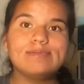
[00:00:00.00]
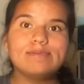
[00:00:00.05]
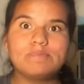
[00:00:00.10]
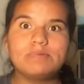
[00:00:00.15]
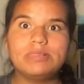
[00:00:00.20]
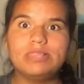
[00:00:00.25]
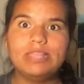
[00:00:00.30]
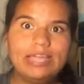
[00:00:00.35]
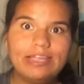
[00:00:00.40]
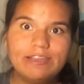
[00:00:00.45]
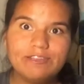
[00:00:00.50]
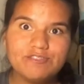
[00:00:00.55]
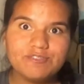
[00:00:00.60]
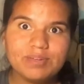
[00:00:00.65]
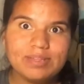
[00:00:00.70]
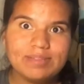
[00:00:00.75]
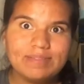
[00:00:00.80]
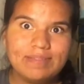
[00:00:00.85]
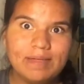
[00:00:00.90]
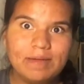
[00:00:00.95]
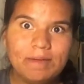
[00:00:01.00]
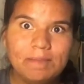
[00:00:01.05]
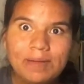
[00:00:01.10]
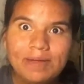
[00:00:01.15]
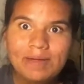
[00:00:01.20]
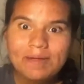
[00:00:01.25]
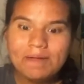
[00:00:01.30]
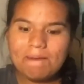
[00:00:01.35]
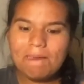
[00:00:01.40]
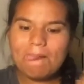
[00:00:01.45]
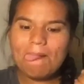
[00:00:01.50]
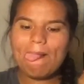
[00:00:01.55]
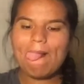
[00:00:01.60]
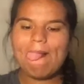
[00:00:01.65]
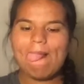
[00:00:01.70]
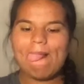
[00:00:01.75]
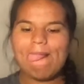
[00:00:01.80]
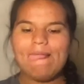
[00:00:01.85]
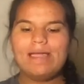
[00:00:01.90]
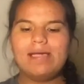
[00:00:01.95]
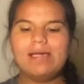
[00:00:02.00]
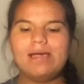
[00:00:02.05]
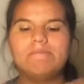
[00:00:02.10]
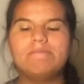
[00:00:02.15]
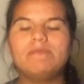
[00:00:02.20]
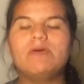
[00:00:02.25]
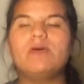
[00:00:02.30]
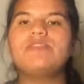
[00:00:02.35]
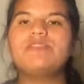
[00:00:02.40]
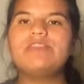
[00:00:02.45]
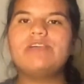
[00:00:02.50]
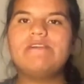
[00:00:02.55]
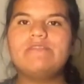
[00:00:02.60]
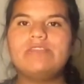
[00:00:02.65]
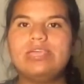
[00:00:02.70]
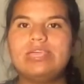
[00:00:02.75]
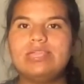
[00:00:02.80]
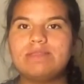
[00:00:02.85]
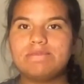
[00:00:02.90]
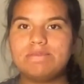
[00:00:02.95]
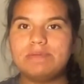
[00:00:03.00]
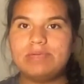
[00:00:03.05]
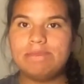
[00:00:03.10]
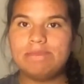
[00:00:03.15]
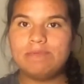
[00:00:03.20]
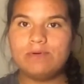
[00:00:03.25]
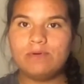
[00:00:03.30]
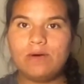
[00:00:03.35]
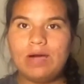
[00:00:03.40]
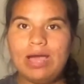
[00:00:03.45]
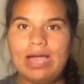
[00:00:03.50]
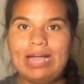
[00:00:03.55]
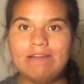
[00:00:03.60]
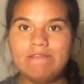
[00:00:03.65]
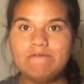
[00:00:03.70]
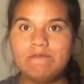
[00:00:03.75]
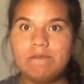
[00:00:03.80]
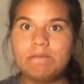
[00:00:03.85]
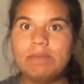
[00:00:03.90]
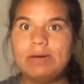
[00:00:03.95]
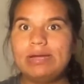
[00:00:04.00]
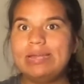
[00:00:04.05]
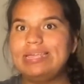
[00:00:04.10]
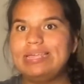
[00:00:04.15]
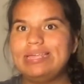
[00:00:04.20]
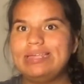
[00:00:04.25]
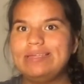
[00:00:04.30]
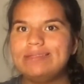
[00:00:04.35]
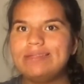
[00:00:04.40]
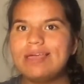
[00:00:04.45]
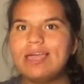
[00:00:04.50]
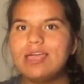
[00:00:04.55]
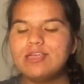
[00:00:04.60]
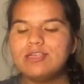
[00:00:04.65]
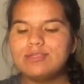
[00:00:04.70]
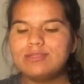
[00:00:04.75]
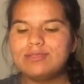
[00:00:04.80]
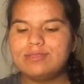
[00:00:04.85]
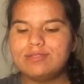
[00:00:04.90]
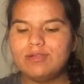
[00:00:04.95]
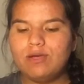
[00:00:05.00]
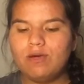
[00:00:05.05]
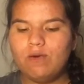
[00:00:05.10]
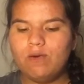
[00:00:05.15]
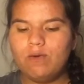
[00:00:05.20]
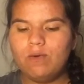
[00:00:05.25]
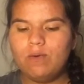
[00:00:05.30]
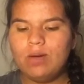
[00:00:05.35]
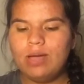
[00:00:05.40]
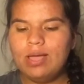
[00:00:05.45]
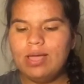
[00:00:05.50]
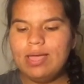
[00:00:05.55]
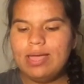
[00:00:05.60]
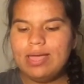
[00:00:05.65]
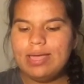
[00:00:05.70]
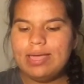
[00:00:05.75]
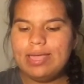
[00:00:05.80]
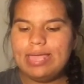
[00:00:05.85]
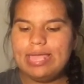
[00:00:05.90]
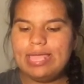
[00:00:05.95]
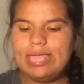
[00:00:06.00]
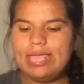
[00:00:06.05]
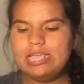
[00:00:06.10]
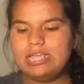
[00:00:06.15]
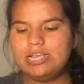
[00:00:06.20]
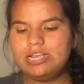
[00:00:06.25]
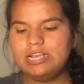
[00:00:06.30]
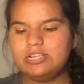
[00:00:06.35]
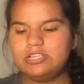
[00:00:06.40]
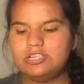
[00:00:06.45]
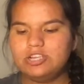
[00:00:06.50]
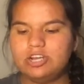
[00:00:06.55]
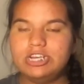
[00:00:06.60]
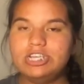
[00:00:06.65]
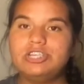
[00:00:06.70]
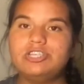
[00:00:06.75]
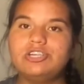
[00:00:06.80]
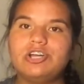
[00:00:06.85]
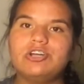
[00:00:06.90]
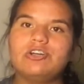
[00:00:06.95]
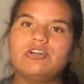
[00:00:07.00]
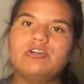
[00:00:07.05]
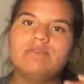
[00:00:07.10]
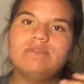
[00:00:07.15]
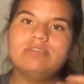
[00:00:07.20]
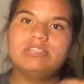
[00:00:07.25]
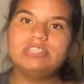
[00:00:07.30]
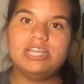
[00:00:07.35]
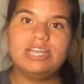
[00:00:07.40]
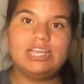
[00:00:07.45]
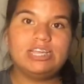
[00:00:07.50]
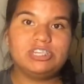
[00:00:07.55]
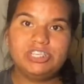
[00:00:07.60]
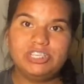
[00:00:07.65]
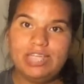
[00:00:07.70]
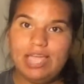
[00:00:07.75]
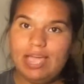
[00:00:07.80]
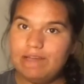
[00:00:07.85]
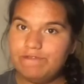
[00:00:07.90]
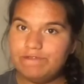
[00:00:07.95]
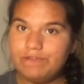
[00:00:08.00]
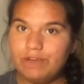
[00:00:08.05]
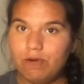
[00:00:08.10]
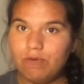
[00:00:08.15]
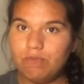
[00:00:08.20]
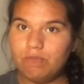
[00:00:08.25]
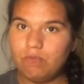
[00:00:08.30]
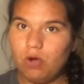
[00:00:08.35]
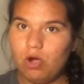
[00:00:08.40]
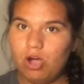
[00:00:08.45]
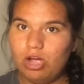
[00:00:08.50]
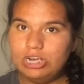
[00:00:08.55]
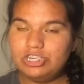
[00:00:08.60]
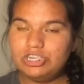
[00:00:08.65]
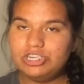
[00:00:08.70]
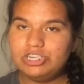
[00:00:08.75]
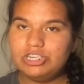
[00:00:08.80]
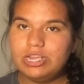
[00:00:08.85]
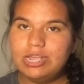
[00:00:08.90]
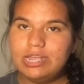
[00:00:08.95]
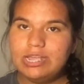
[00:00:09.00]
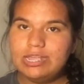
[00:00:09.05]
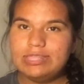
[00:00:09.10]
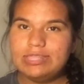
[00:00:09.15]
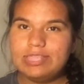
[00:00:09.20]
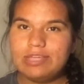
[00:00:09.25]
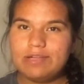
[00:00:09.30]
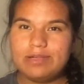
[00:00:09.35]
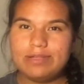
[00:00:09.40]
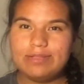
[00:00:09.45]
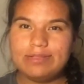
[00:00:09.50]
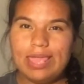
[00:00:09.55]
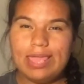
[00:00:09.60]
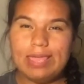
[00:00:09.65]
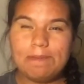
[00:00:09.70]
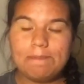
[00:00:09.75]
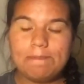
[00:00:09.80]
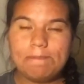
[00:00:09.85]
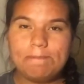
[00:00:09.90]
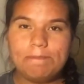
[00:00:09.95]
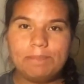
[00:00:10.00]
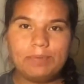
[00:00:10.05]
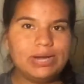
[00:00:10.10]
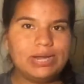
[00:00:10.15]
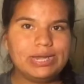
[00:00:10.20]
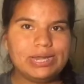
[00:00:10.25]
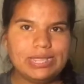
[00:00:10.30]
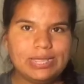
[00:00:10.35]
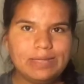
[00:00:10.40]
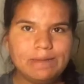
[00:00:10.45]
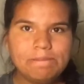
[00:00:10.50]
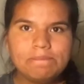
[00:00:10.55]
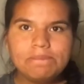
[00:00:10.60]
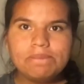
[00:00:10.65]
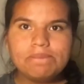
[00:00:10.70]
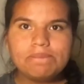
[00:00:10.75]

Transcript: is plagiarism. Both of these people have bunnies. So in Donnie Darko, which I actually have not watched, there is a bunny,